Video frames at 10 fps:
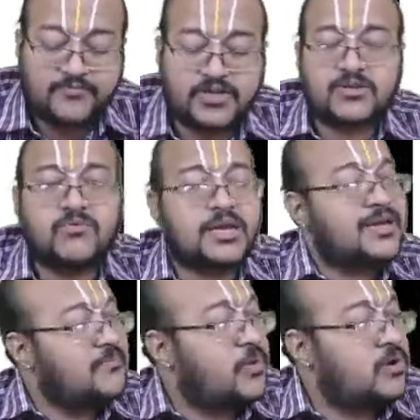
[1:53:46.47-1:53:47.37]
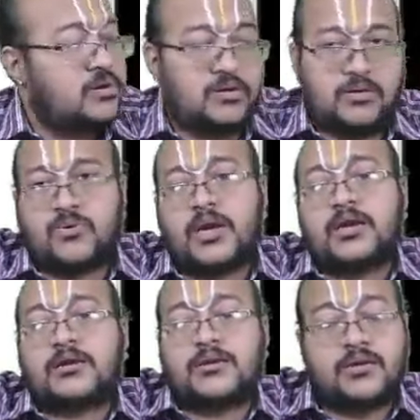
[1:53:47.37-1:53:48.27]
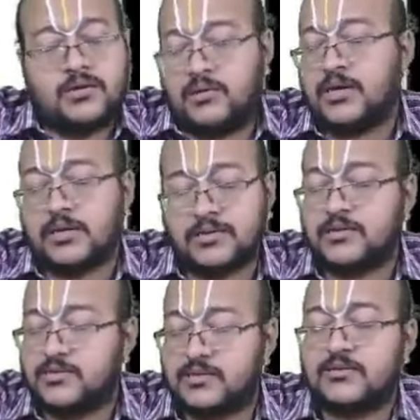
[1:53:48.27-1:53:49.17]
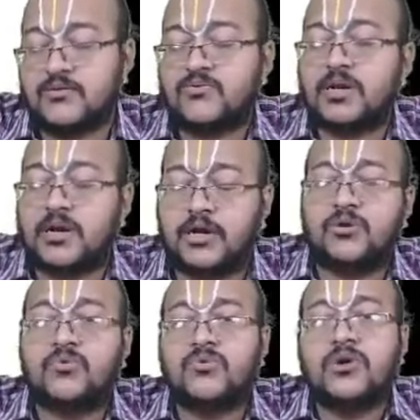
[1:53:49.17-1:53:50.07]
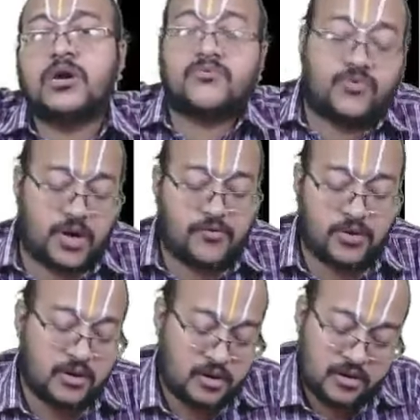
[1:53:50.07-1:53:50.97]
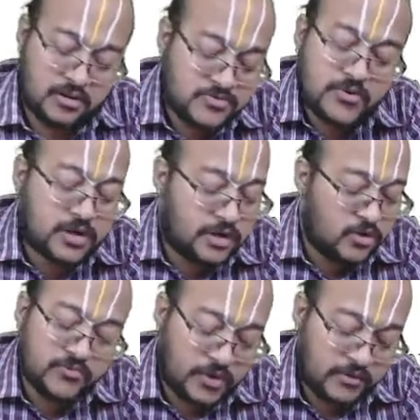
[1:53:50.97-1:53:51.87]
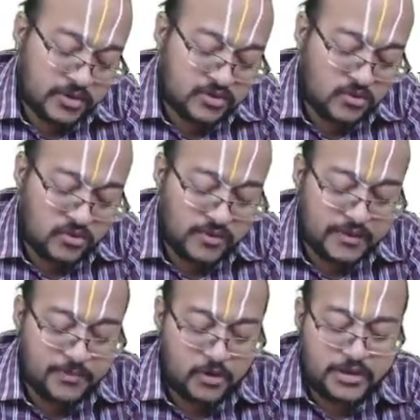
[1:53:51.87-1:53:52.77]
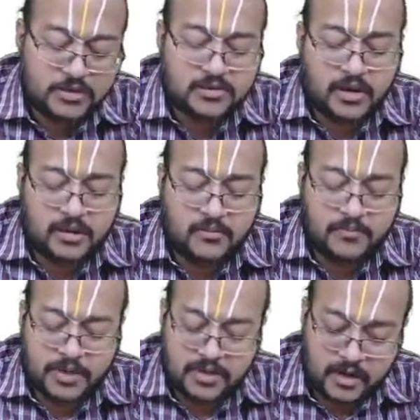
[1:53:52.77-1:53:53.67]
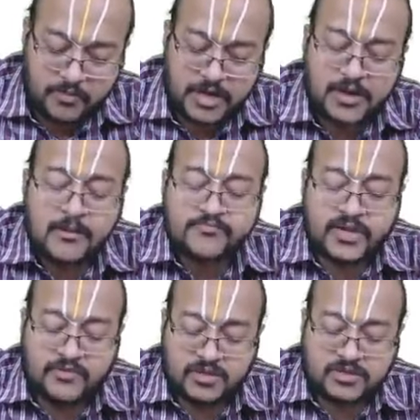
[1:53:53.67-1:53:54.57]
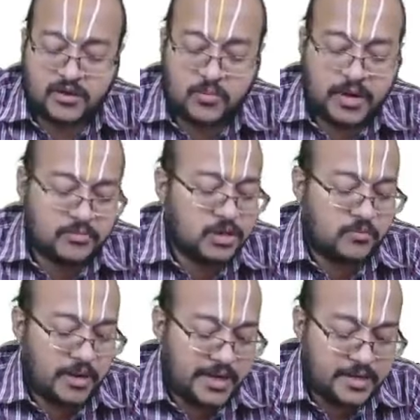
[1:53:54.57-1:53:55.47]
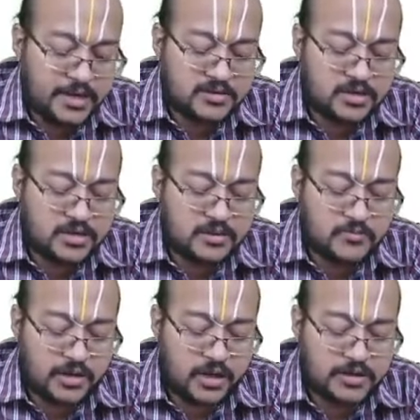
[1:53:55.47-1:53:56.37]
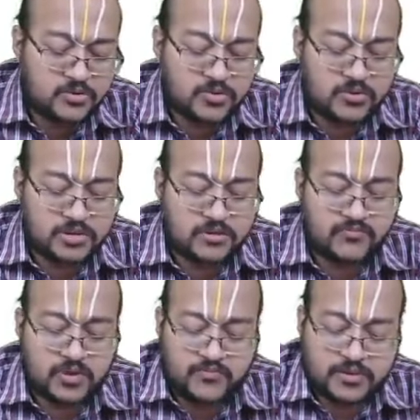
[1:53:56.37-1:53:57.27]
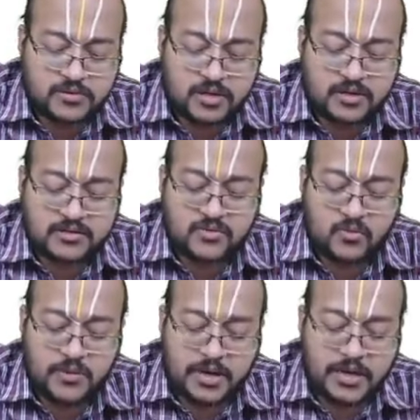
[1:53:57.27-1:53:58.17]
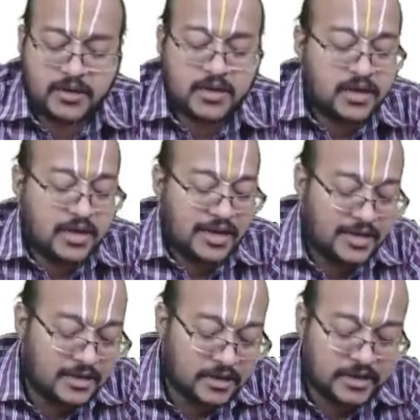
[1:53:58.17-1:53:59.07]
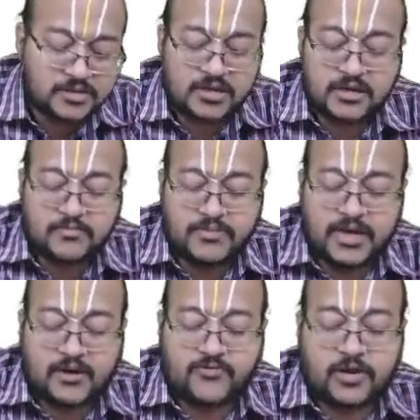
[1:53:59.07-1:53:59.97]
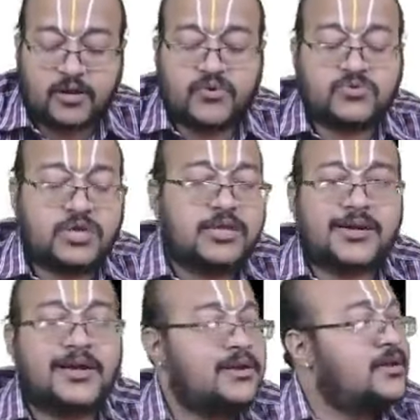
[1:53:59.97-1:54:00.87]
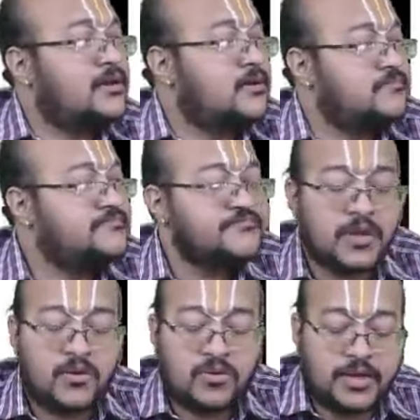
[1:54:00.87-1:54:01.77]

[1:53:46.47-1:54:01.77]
This will keep on, okay, increasing in the sense this will continue forever. This will continue forever. So if the project is taken by the company, the investor would be able to maintain his return at least 2000 for the first 3 years and will be getting increased income thereafter. If you see the current income, okay,